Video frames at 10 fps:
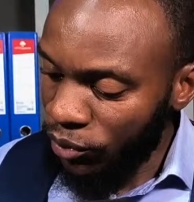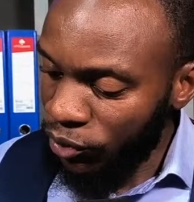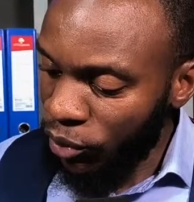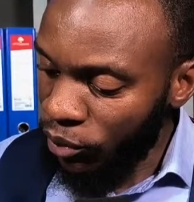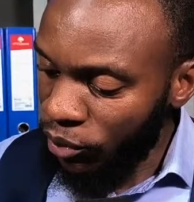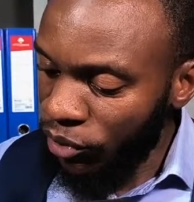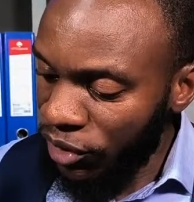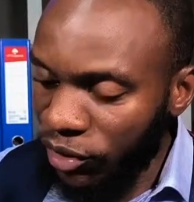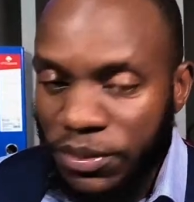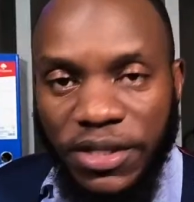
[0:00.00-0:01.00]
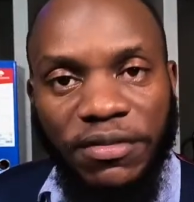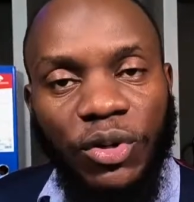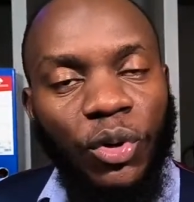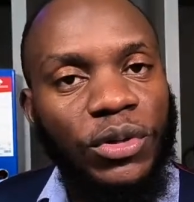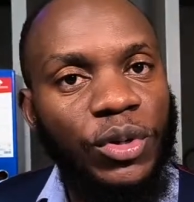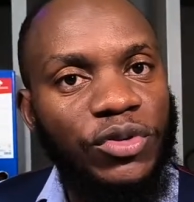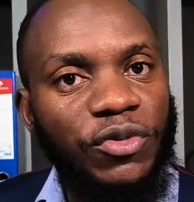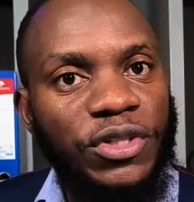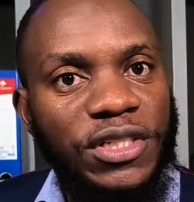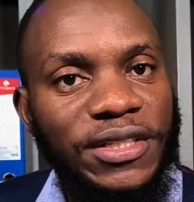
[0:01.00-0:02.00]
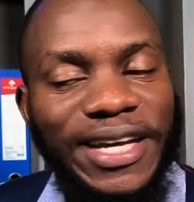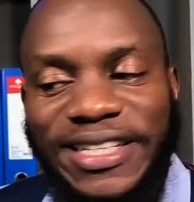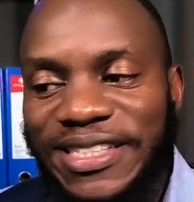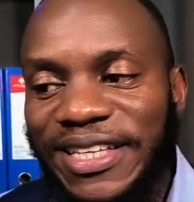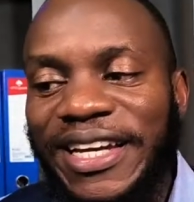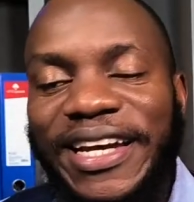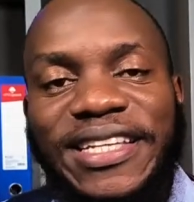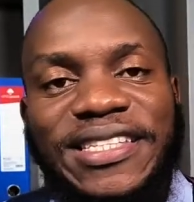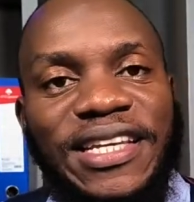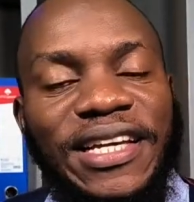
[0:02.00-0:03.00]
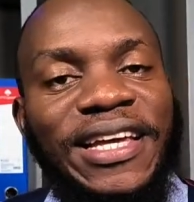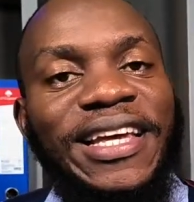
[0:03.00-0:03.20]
Moving from 7 all the way to 14, that is increasing